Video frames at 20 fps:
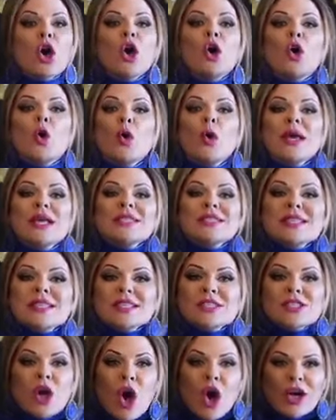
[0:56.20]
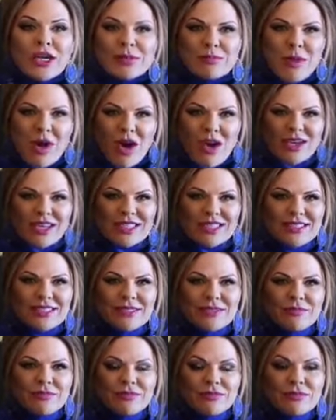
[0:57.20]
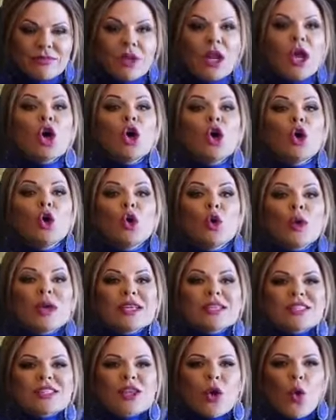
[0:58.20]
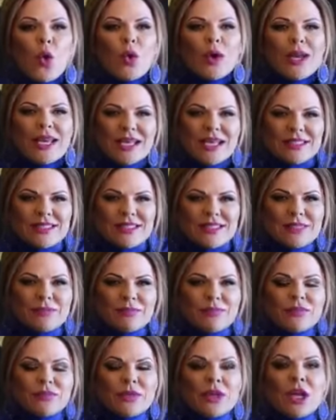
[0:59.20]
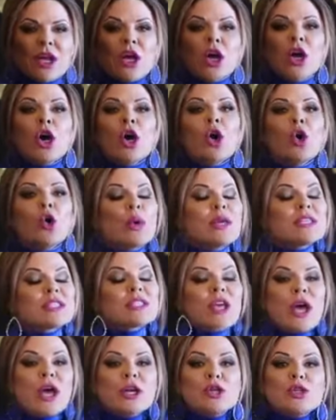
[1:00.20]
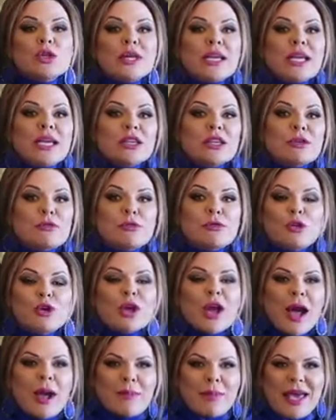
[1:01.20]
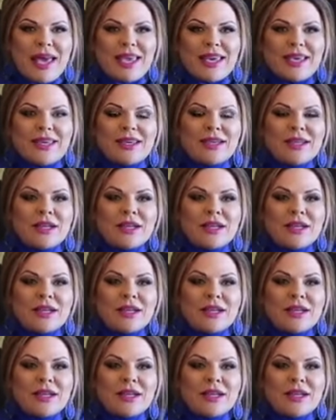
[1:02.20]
Who is the target market? Who is the audience? Who is going to eat the food I make?